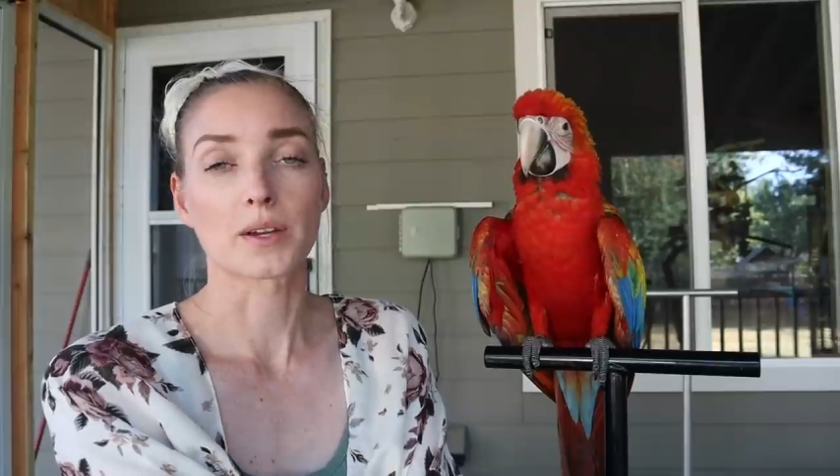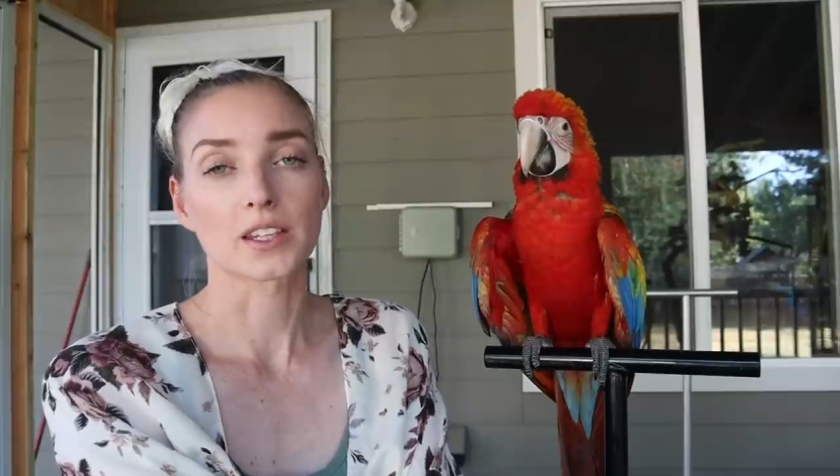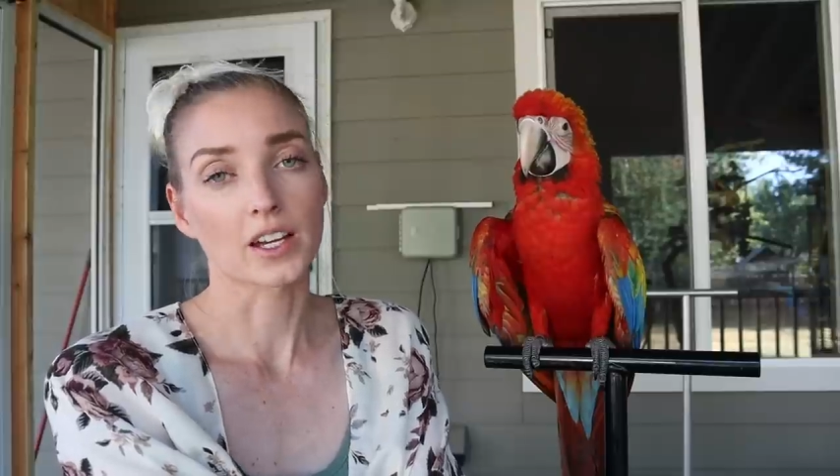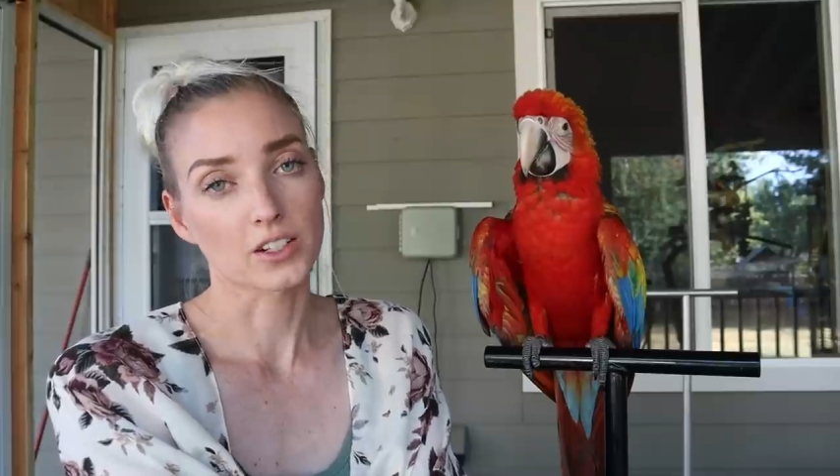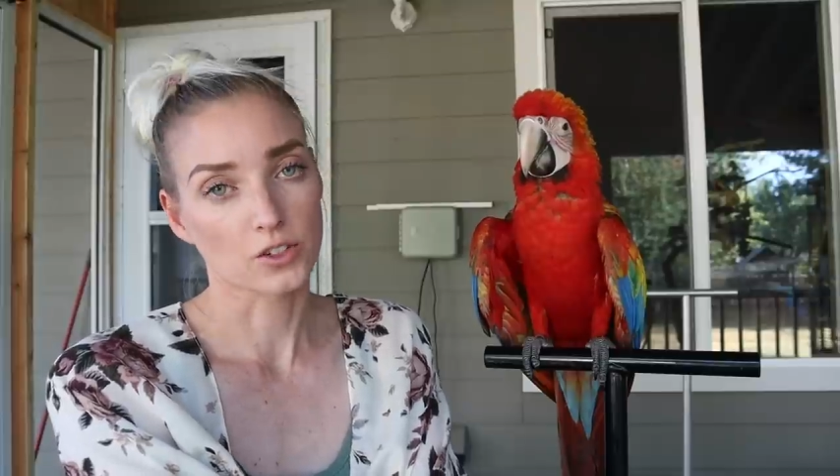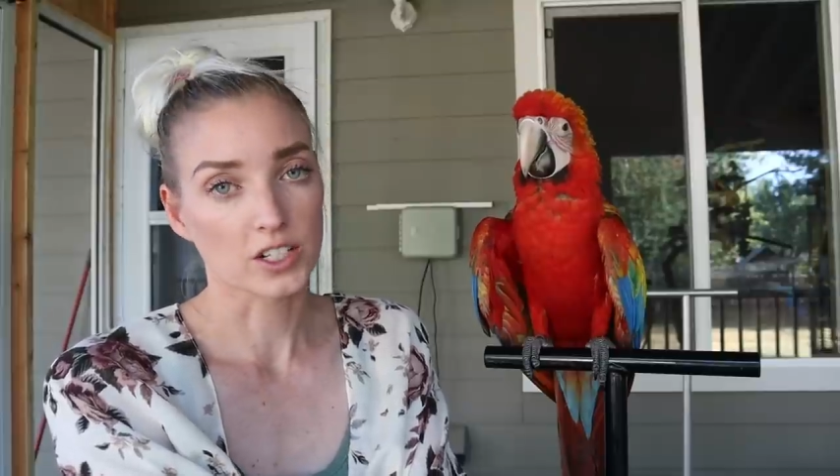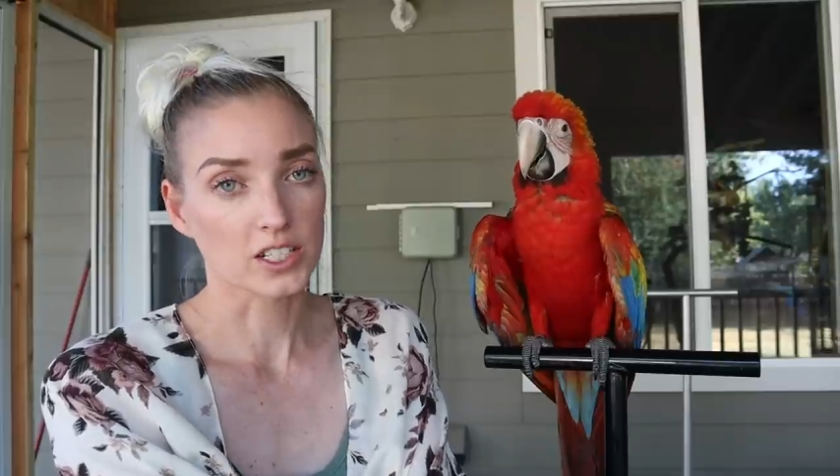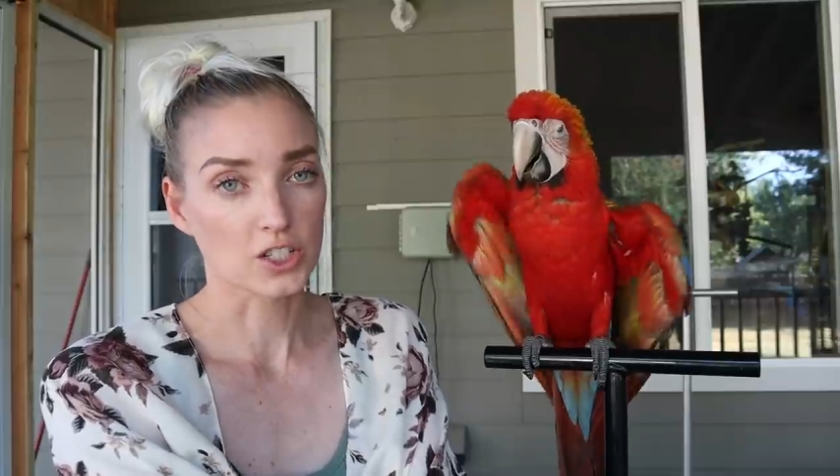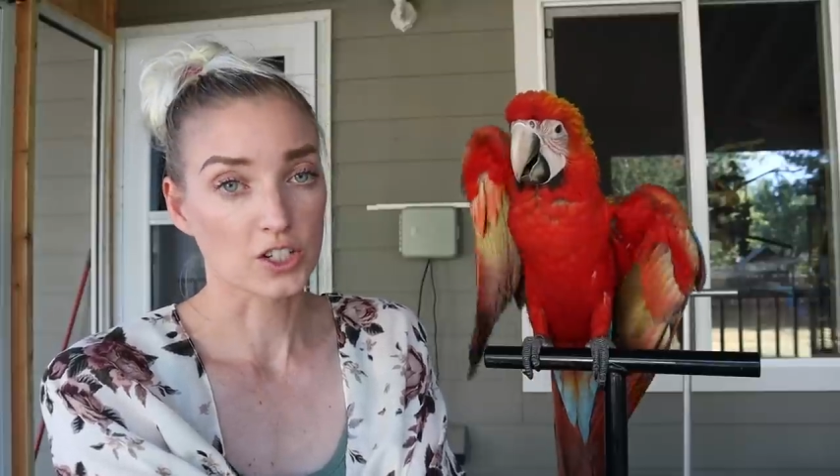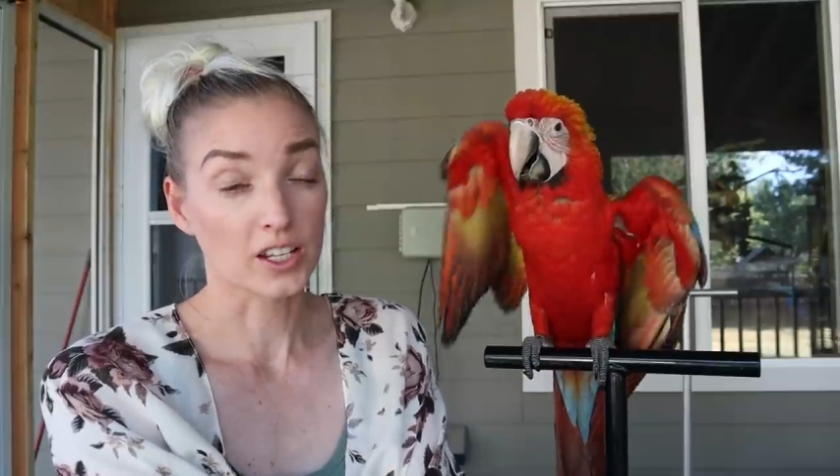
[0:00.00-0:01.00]
make that
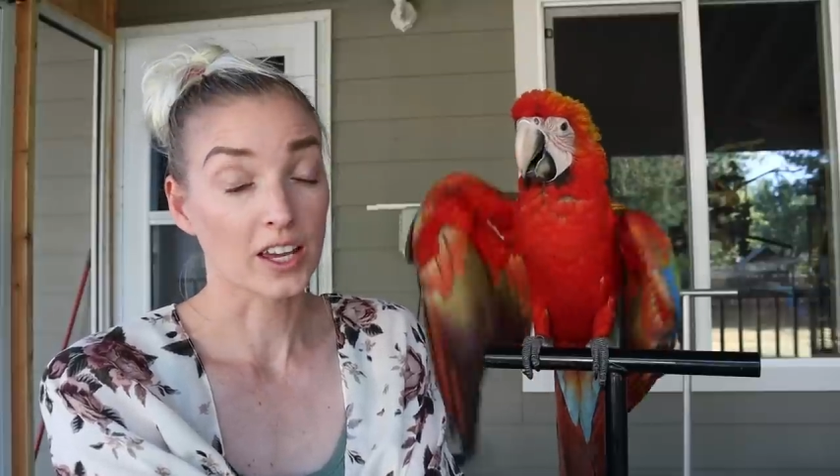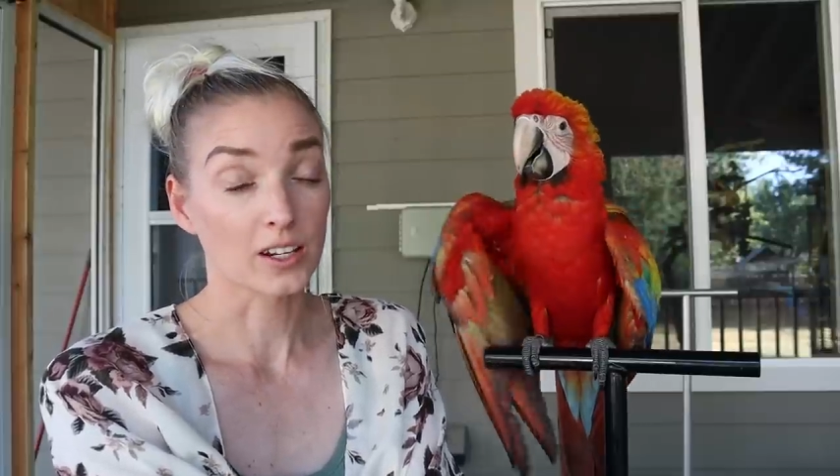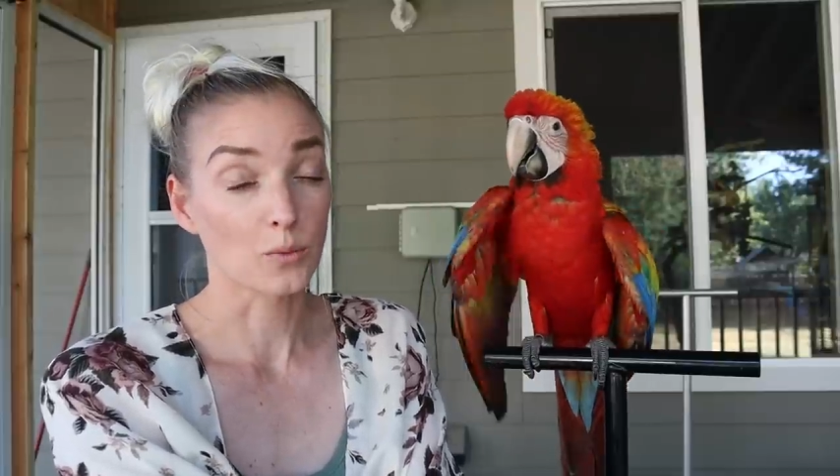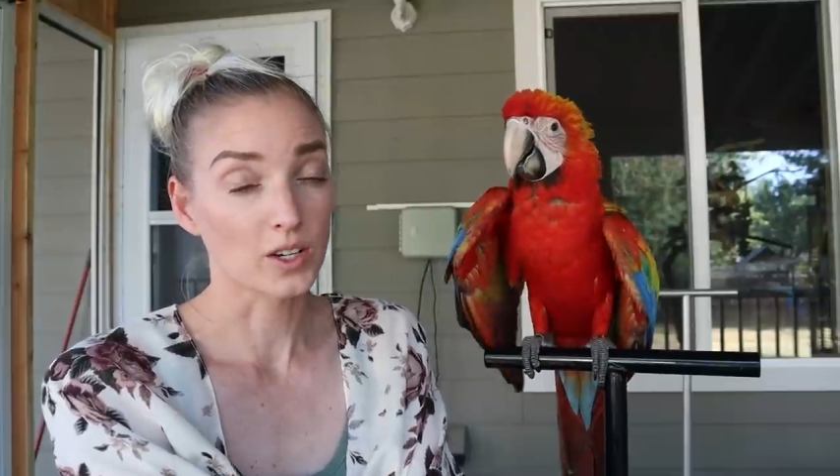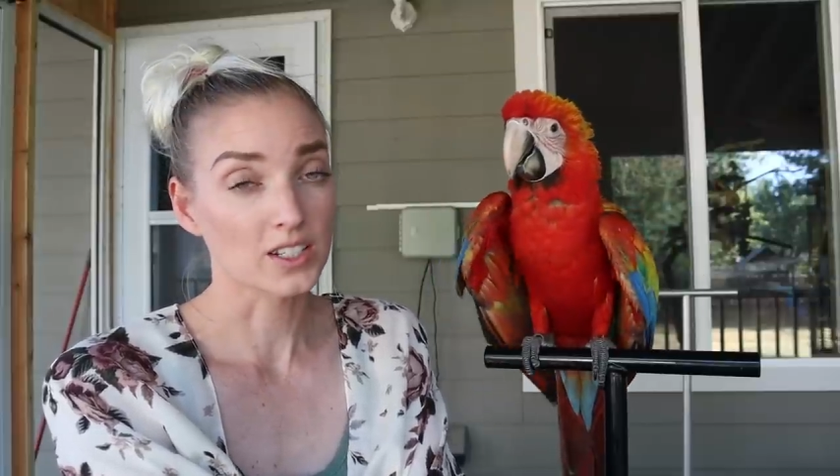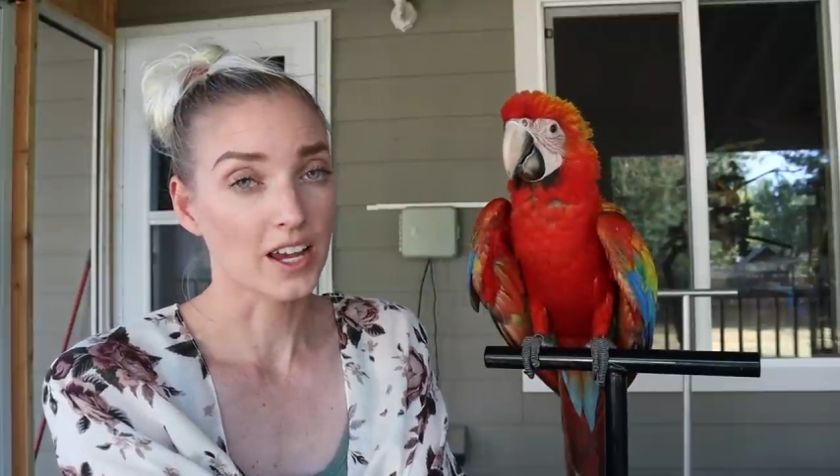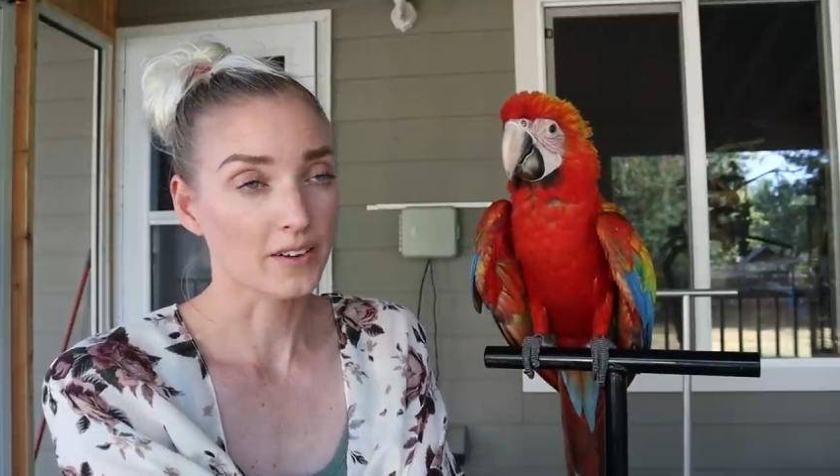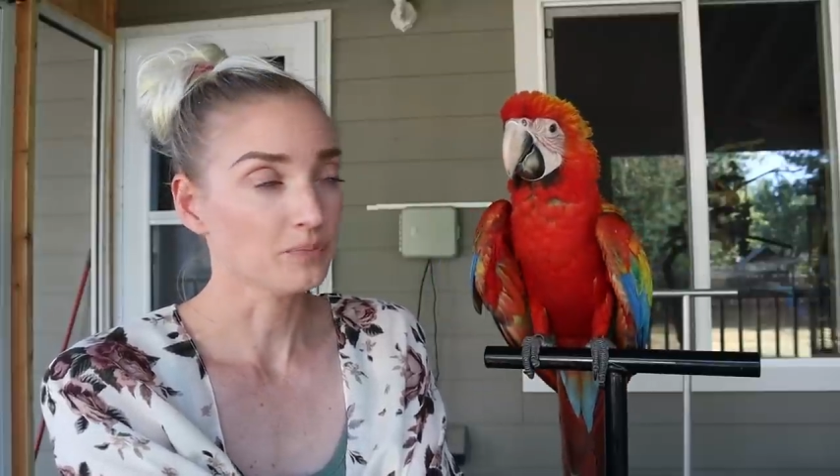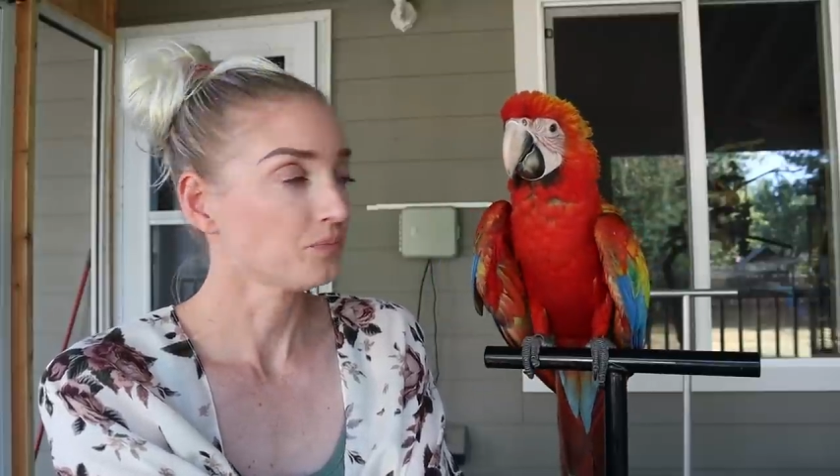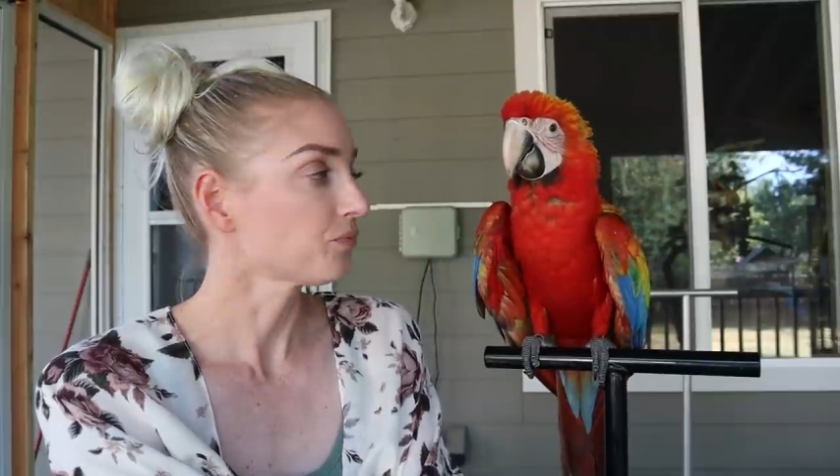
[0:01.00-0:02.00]
transition again in one day.